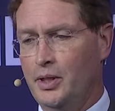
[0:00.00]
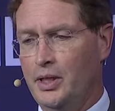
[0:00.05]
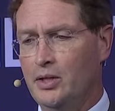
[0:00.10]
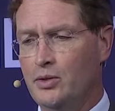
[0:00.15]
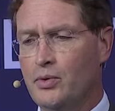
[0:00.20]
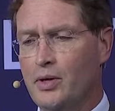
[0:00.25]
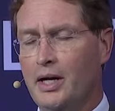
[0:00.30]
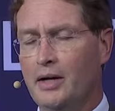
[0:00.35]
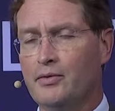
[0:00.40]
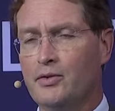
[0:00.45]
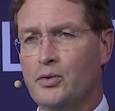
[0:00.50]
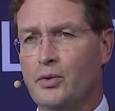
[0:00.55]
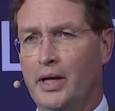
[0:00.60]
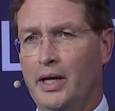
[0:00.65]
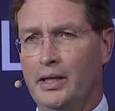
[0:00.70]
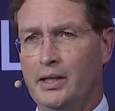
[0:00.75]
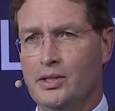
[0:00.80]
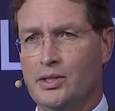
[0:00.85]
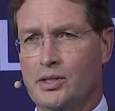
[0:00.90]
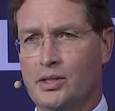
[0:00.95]
e-drive
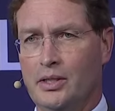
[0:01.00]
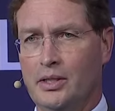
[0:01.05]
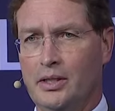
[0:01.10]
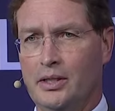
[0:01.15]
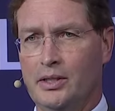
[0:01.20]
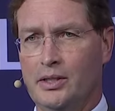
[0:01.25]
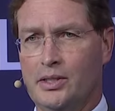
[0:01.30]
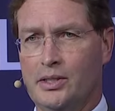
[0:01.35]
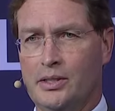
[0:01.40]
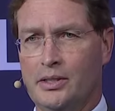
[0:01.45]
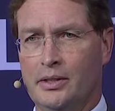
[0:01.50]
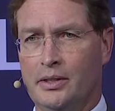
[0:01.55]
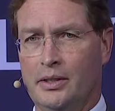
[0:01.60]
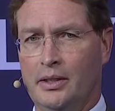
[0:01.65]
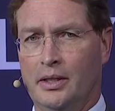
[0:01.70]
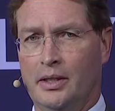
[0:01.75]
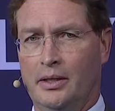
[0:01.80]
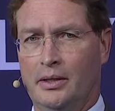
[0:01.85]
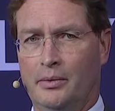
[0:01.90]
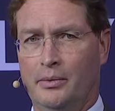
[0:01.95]
trains, is
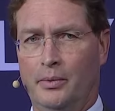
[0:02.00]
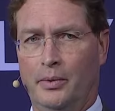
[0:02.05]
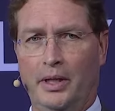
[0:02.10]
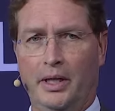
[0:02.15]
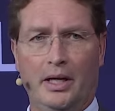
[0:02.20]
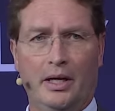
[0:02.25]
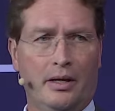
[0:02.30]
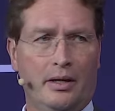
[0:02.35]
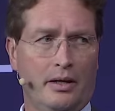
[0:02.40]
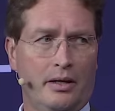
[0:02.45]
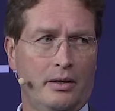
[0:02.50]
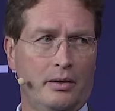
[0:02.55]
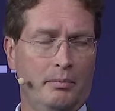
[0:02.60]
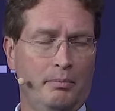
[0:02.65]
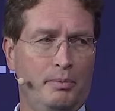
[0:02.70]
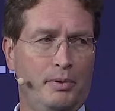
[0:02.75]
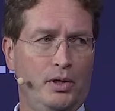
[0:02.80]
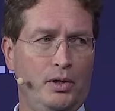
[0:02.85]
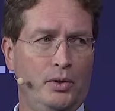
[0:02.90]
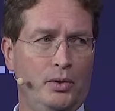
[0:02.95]
we got a
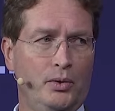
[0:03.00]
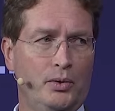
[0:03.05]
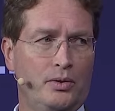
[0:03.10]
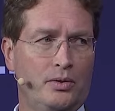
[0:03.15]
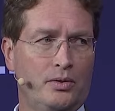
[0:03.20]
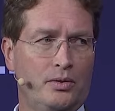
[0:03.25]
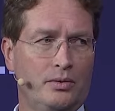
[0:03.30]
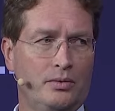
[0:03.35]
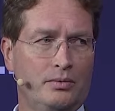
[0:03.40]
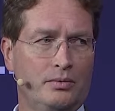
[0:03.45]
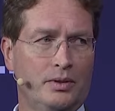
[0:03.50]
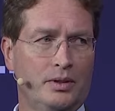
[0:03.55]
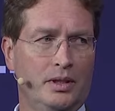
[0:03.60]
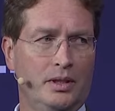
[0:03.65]
compute